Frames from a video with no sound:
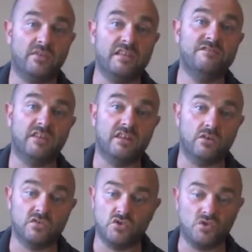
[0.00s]
these videos
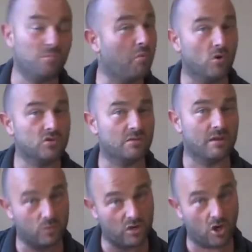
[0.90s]
is you can pause them
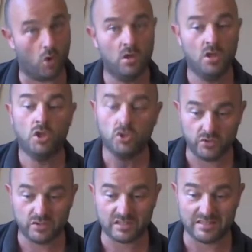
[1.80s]
as we go, do
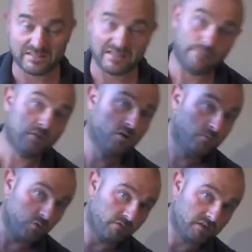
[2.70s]
this little step,
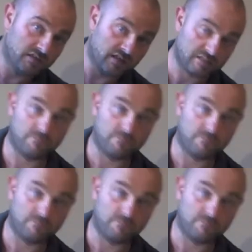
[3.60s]
move on to the next step.